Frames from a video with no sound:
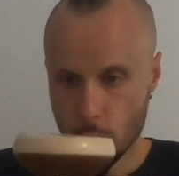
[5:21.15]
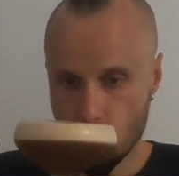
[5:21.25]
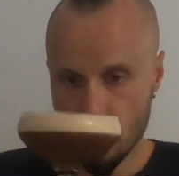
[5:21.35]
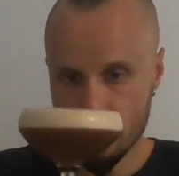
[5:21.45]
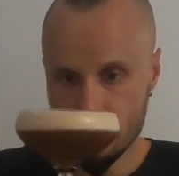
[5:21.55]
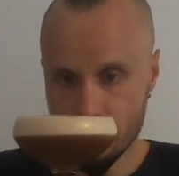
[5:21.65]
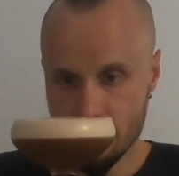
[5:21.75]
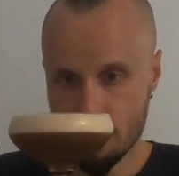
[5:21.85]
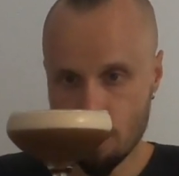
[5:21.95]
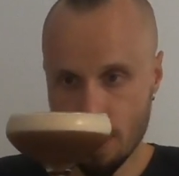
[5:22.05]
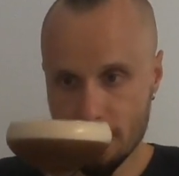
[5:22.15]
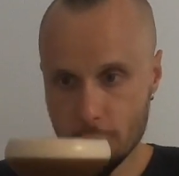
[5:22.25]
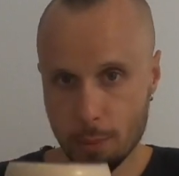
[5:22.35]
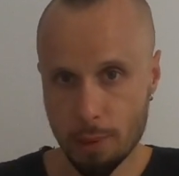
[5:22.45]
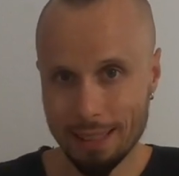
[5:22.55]
this
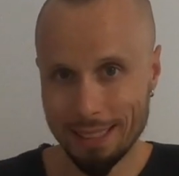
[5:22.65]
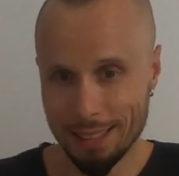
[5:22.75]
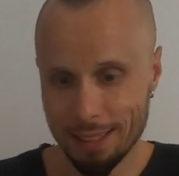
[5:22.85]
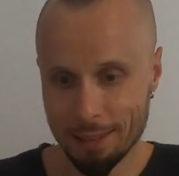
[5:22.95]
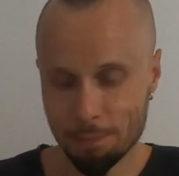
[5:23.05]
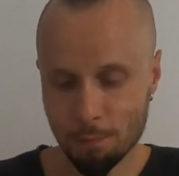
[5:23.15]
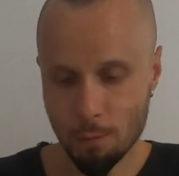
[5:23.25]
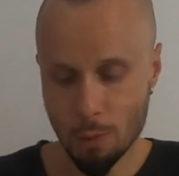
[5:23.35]
espresso martini